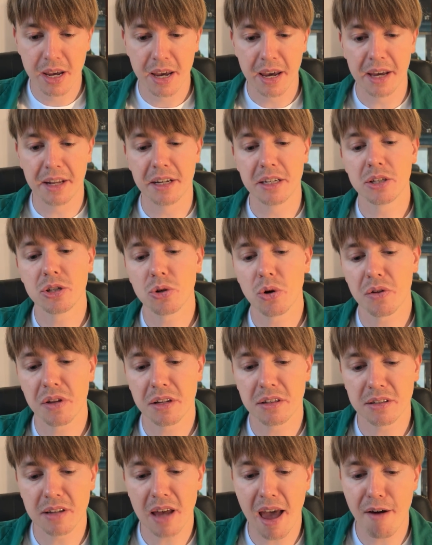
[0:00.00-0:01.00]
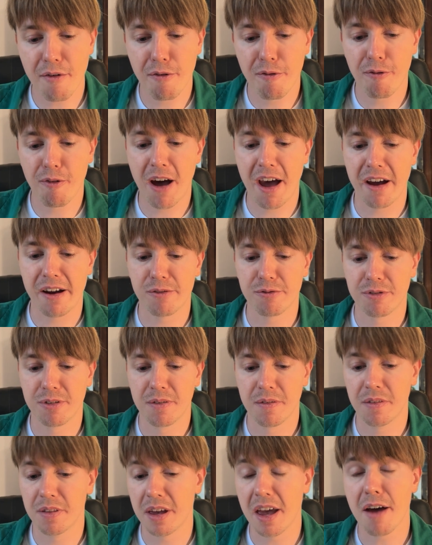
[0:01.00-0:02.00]
and I saw that f5,
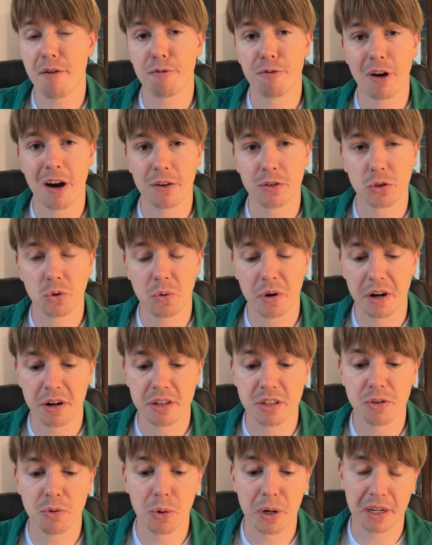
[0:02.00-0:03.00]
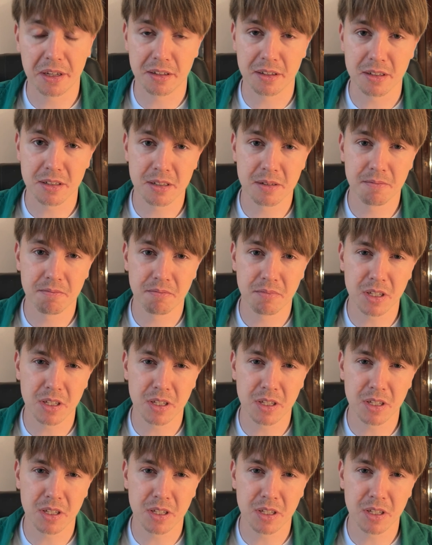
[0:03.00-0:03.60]
the f5 square, is a weakness.